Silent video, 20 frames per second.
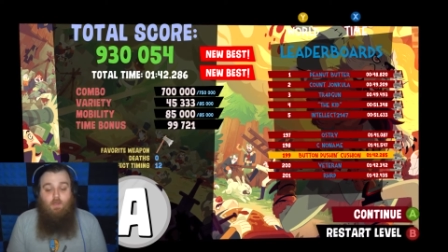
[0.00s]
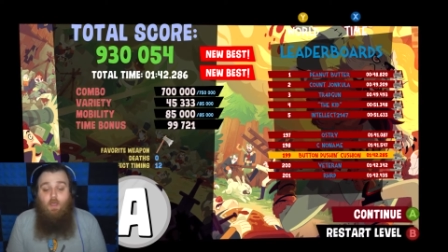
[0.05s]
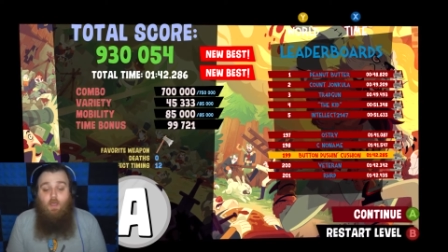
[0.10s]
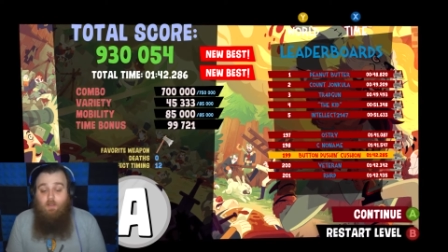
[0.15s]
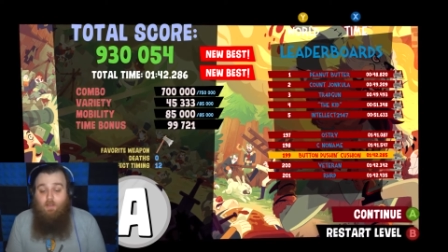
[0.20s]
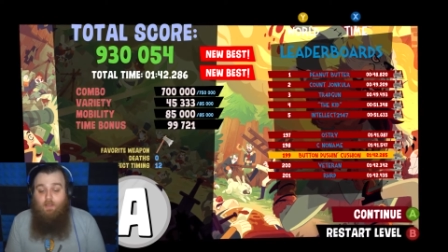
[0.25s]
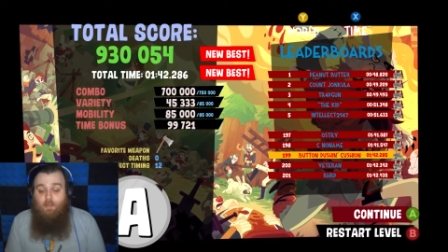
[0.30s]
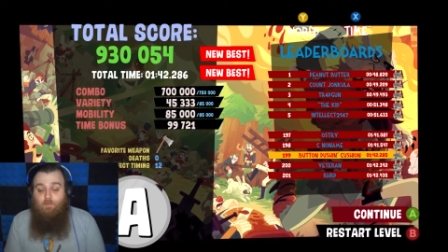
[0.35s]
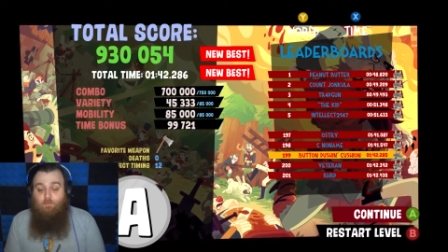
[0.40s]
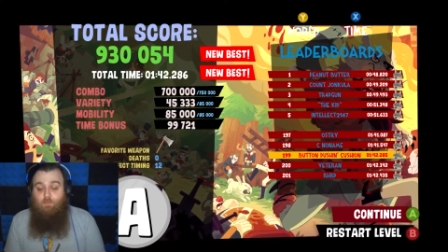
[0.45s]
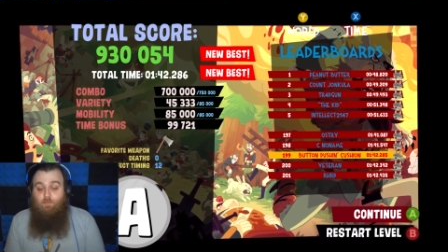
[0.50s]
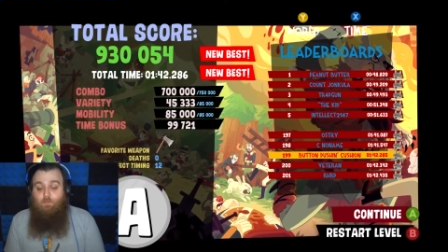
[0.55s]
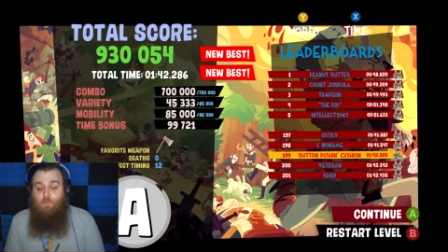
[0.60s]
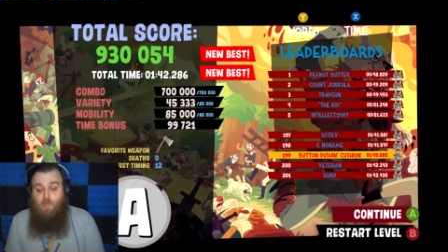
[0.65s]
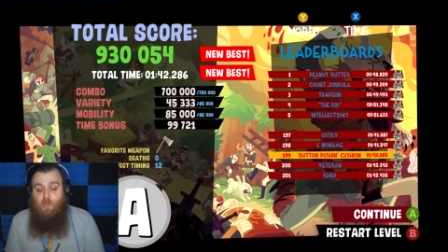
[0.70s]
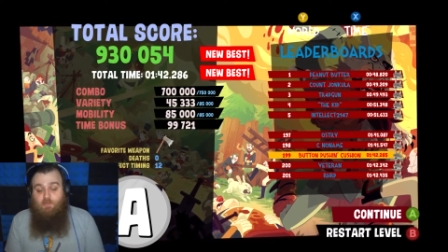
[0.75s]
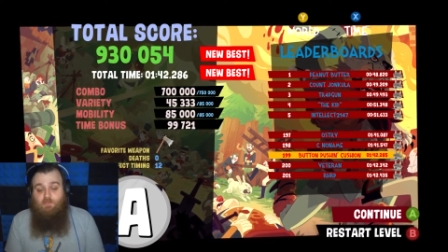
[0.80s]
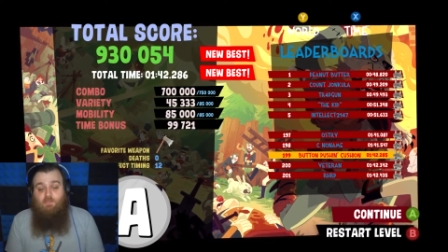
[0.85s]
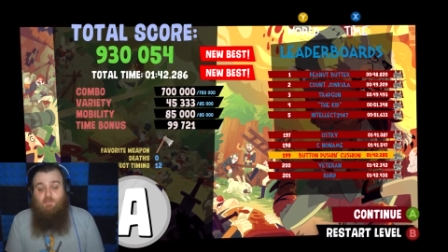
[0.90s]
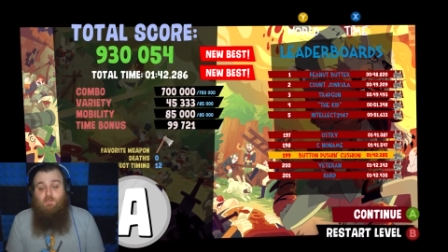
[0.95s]
Okay,
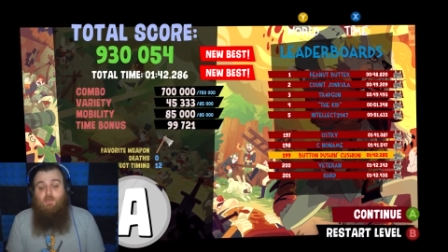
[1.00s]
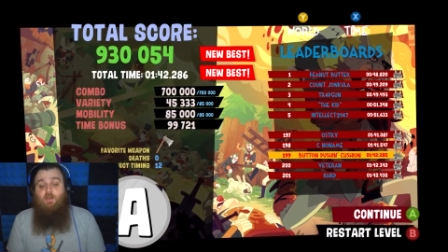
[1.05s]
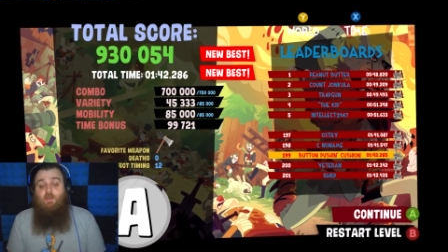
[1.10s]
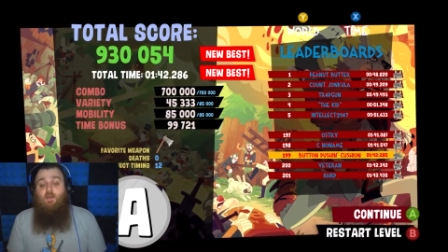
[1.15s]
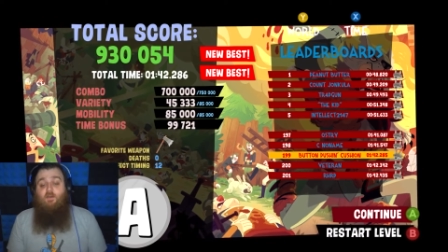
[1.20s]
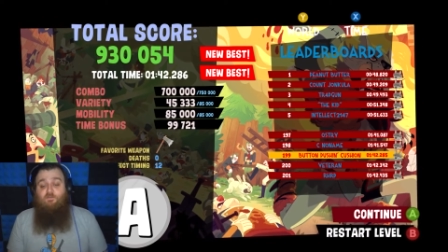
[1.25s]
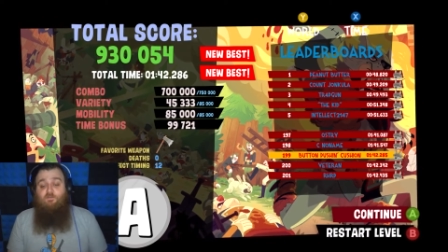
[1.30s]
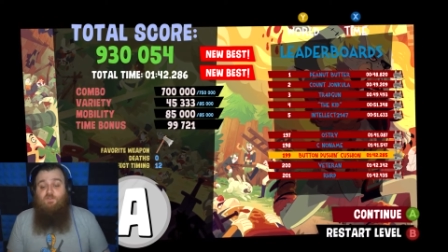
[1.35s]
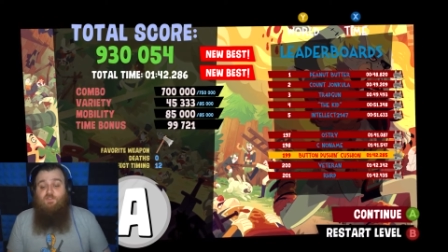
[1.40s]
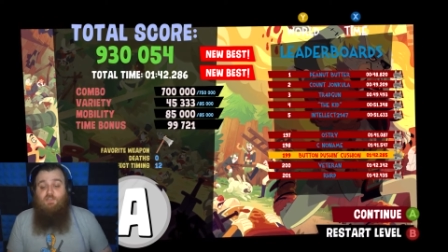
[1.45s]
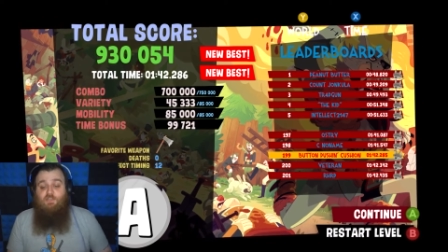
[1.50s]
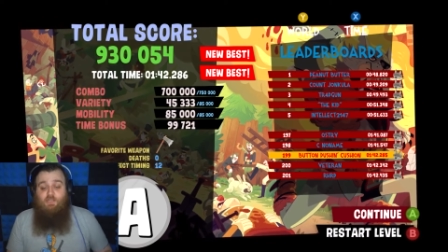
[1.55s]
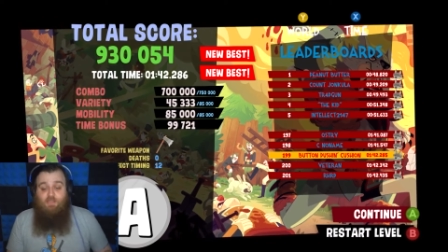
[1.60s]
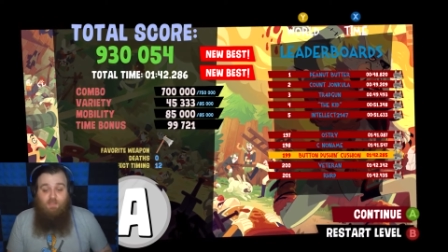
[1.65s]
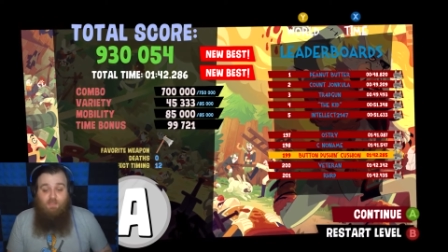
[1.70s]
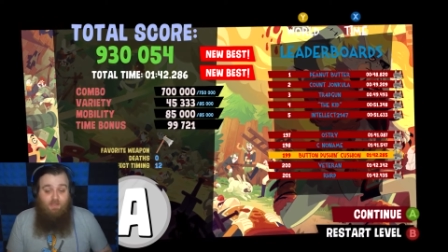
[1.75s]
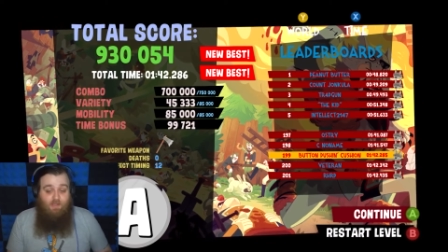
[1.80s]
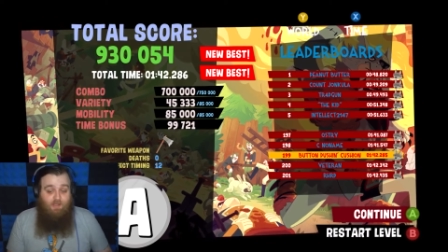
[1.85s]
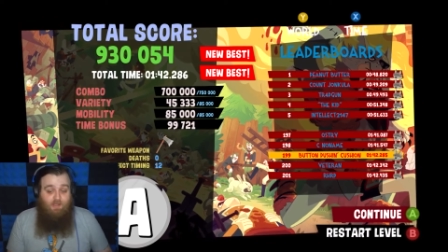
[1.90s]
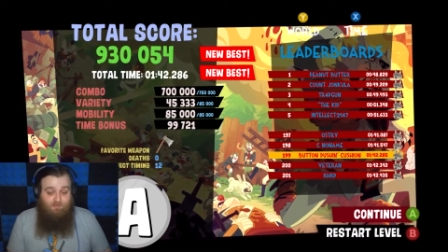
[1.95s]
but
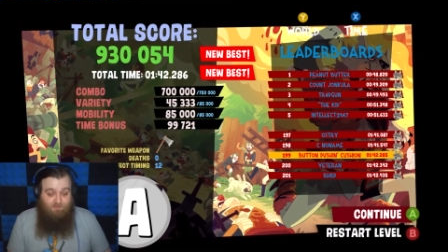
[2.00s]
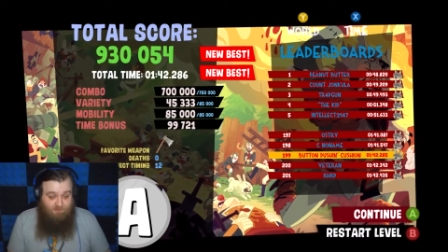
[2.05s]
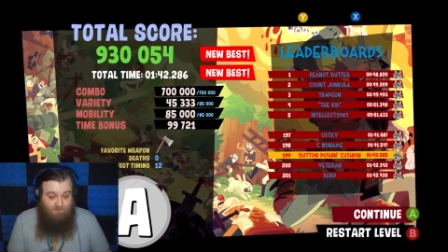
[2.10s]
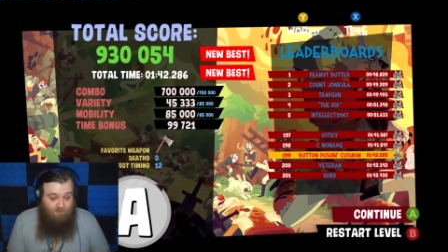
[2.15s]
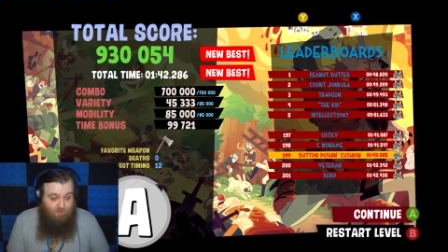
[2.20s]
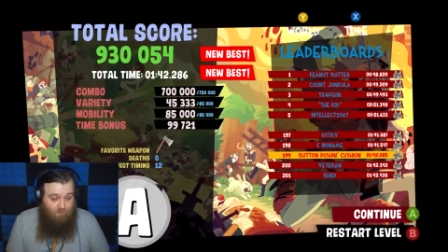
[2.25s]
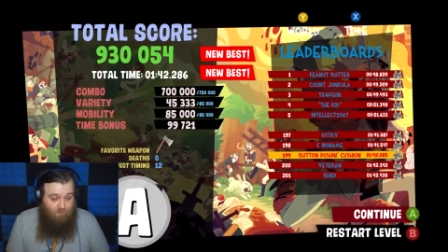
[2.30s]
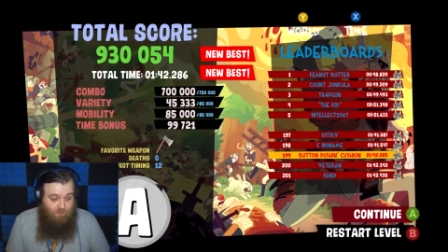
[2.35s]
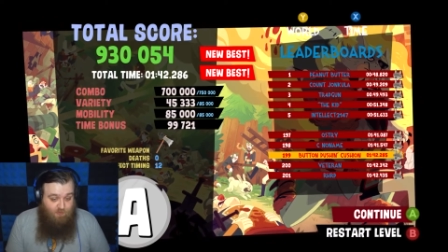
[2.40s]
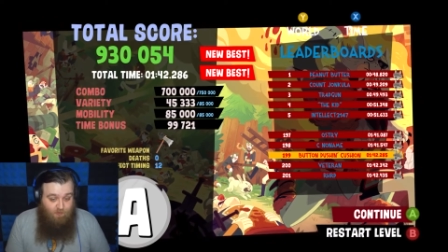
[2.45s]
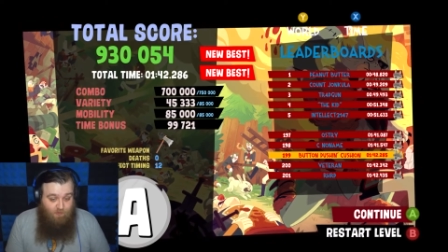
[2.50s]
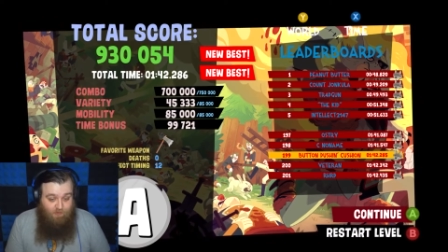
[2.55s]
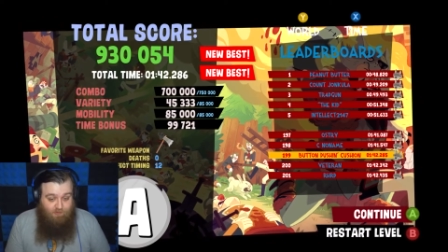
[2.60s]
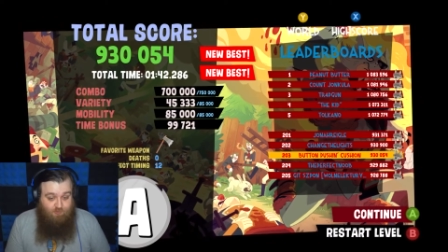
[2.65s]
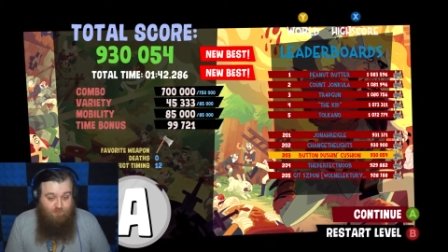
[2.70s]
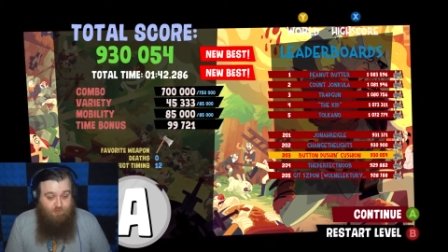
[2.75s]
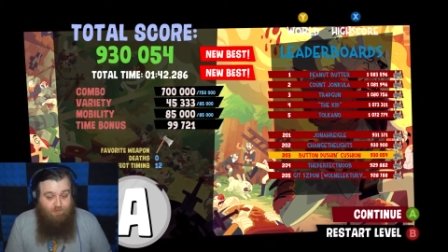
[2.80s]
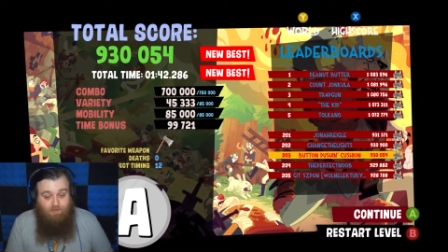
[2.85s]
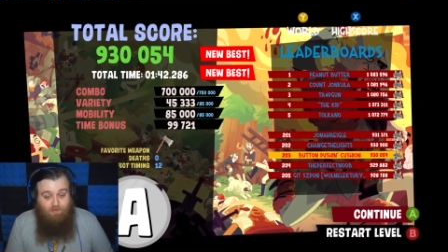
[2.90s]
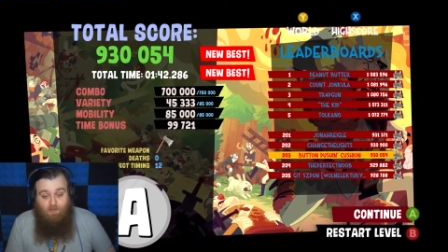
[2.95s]
officially in the top
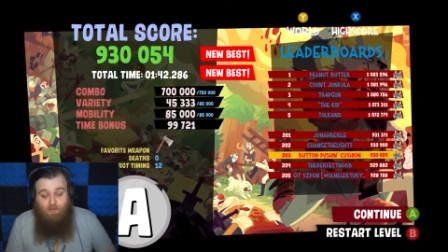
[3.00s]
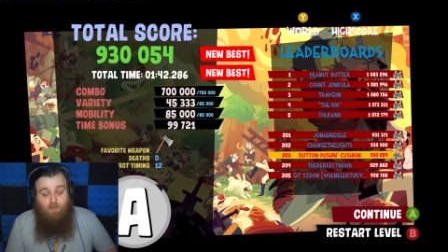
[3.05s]
200,